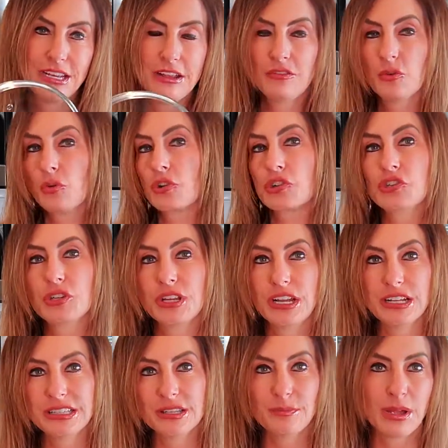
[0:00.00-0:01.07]
And of course, you can
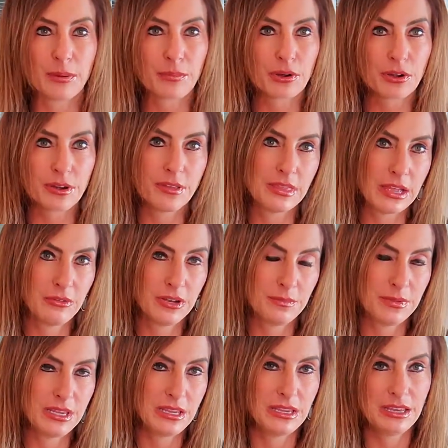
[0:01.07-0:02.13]
add some pepper. That would
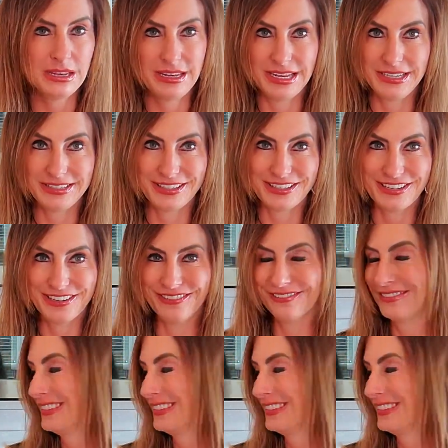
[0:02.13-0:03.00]
be nice too.